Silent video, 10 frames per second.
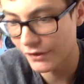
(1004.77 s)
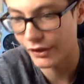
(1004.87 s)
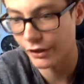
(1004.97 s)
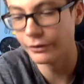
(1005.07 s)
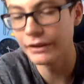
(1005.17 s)

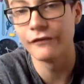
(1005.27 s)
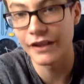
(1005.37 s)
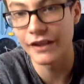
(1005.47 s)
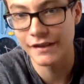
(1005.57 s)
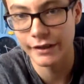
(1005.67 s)
once and then
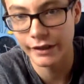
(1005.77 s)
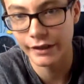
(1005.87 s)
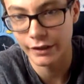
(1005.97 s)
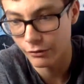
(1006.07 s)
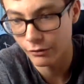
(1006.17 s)

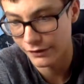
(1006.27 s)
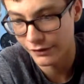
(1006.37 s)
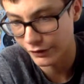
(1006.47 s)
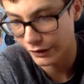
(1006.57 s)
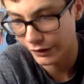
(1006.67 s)
revisiting it a few
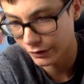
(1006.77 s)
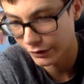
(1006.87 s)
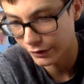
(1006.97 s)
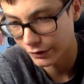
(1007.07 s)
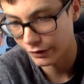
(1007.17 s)
months
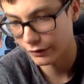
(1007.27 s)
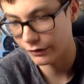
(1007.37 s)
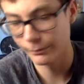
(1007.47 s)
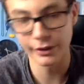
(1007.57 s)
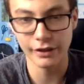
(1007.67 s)
later?
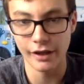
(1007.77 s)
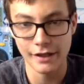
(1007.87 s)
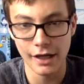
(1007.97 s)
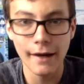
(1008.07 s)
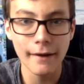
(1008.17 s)
But like
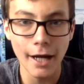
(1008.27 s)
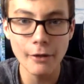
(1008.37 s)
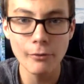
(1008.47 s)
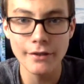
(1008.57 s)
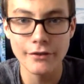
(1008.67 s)
I
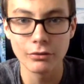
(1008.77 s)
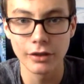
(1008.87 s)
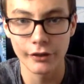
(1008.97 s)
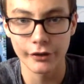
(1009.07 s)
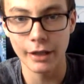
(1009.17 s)
went to
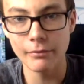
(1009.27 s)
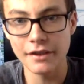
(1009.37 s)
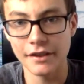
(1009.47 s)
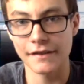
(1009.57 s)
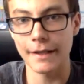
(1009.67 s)

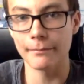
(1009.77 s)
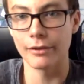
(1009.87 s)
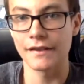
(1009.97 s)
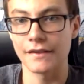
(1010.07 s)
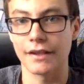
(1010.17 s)
the same
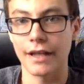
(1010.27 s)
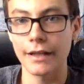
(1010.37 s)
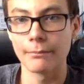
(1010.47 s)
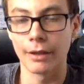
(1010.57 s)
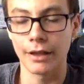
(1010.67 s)
place
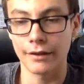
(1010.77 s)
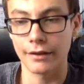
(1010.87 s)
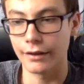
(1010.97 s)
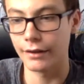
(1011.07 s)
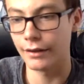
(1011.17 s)
again, but
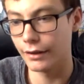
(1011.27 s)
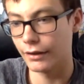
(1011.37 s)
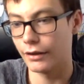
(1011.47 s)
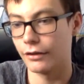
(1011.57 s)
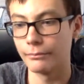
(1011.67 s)

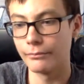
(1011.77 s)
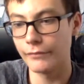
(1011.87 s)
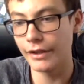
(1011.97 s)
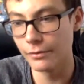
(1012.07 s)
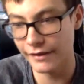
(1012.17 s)

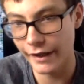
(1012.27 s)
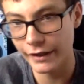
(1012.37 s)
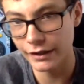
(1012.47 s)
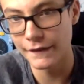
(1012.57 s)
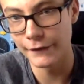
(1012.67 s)
it was like
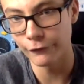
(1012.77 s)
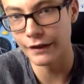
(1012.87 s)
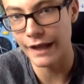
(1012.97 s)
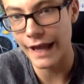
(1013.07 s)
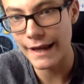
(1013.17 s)
in a
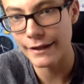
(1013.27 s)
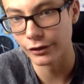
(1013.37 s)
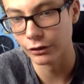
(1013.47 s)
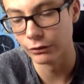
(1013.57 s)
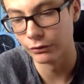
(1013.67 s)
different
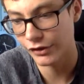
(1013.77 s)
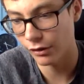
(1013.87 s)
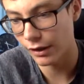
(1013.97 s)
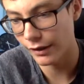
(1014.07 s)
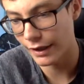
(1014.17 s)
angle.
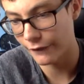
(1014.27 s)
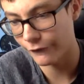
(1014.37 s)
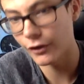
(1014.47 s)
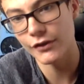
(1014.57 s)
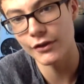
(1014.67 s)
So like it
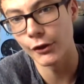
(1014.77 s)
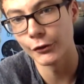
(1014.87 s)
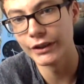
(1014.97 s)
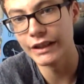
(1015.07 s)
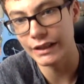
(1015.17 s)
felt so
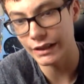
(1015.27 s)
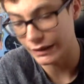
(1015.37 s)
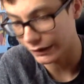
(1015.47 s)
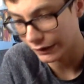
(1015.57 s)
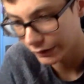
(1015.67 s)
3D.